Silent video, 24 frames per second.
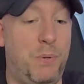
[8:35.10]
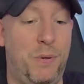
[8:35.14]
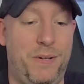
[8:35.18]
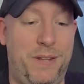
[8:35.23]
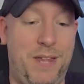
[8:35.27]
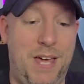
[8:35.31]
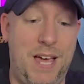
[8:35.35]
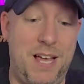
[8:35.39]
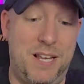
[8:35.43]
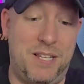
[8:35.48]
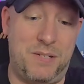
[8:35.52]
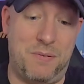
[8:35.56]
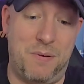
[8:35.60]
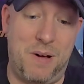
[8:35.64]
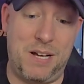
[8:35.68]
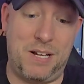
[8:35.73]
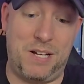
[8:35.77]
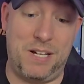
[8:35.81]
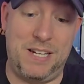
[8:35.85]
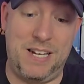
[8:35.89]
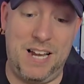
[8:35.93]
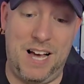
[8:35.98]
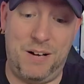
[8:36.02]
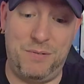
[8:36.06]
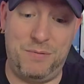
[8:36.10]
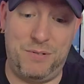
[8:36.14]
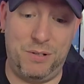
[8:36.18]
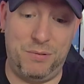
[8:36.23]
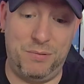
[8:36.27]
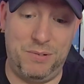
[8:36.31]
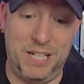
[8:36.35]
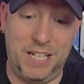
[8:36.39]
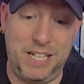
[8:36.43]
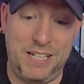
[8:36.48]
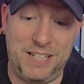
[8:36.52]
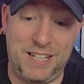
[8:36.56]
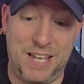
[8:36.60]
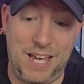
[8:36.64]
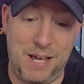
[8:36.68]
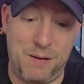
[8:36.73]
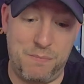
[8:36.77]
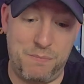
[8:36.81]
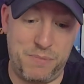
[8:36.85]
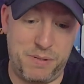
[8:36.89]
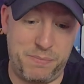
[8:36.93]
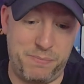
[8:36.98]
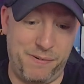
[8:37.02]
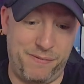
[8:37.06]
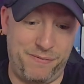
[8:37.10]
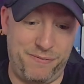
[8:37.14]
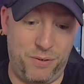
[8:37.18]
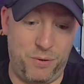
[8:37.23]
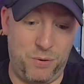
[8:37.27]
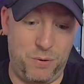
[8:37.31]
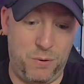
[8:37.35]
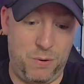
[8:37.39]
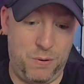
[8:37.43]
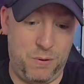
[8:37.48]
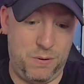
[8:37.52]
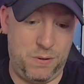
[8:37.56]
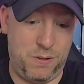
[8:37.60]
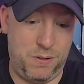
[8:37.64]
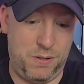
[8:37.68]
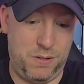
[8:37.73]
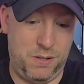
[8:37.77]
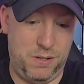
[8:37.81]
Boy there, so I could now do Link games before.